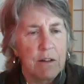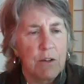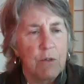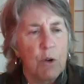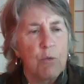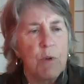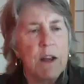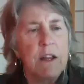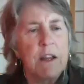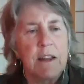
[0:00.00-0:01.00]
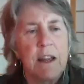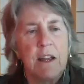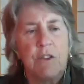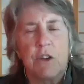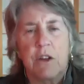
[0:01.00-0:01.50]
you're already
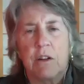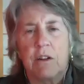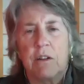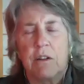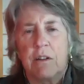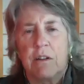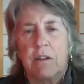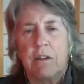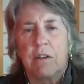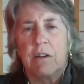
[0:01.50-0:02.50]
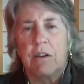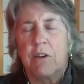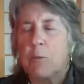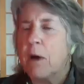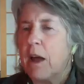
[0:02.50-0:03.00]
engaging on
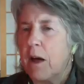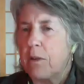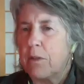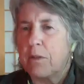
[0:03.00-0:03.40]
the path